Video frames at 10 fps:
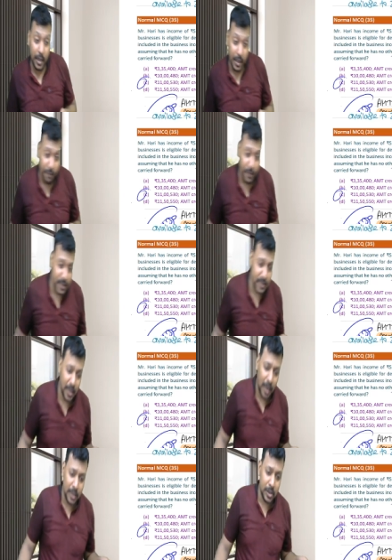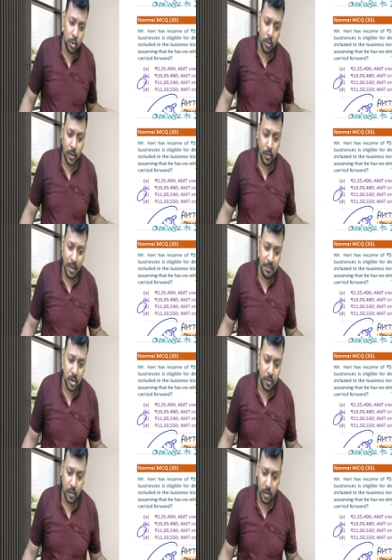Dear friends, I don't want to take much
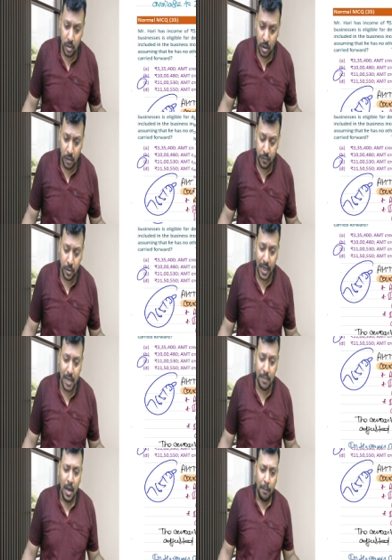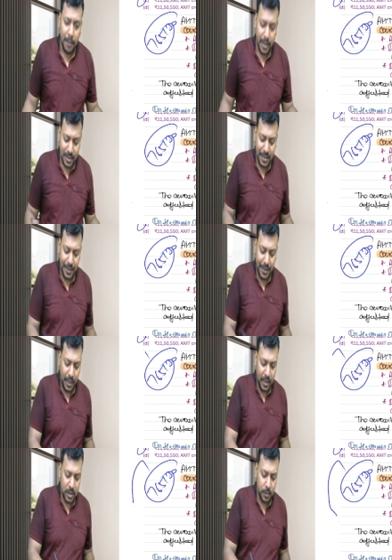of your time, but here's a
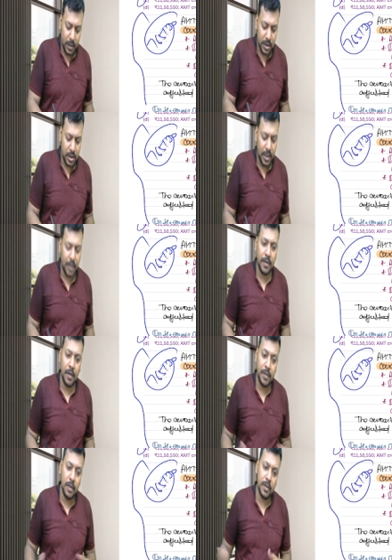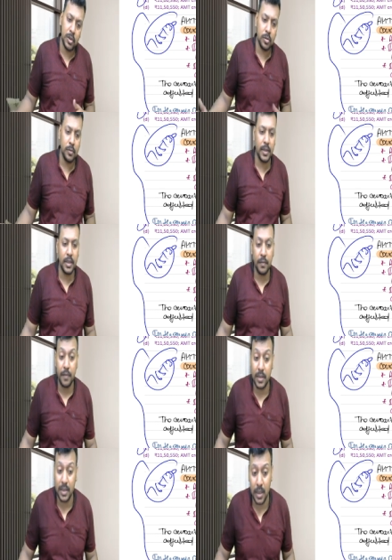detailed explanation that we have given, so you can
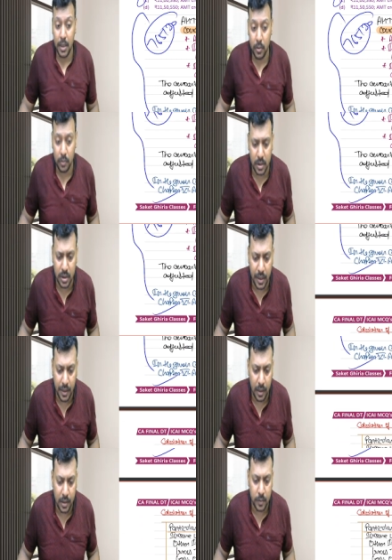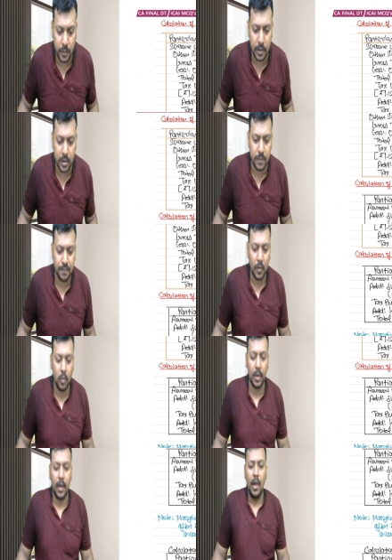refer to this detailed explanation.
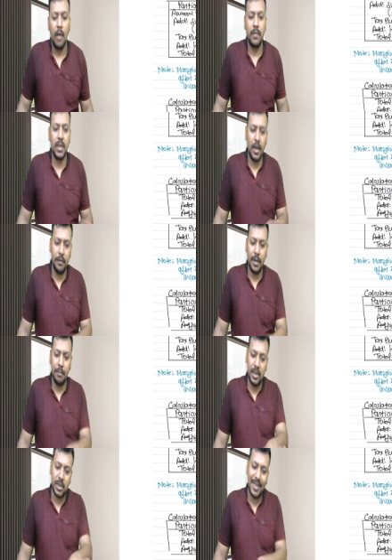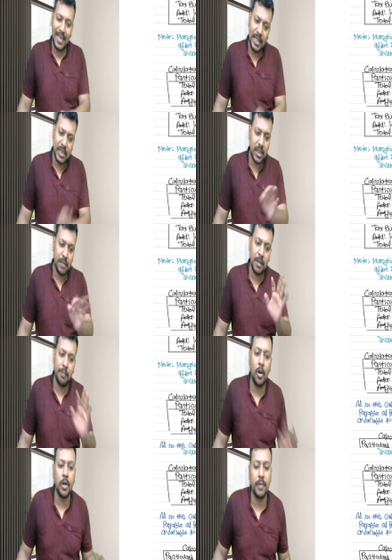Okay, we have mentioned each and every
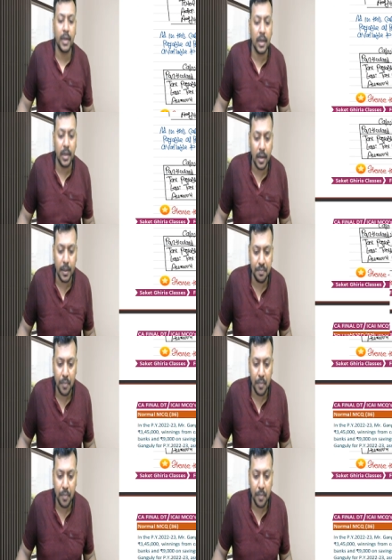point very clearly.